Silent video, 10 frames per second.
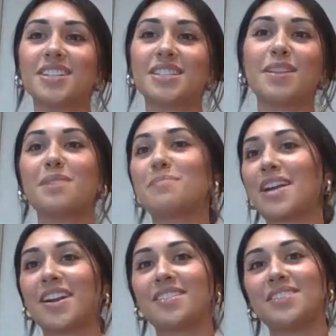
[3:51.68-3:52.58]
some of that
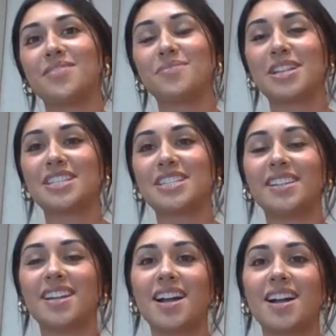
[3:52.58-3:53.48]
background
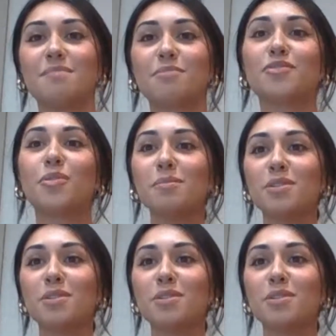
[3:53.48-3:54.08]
information. Before we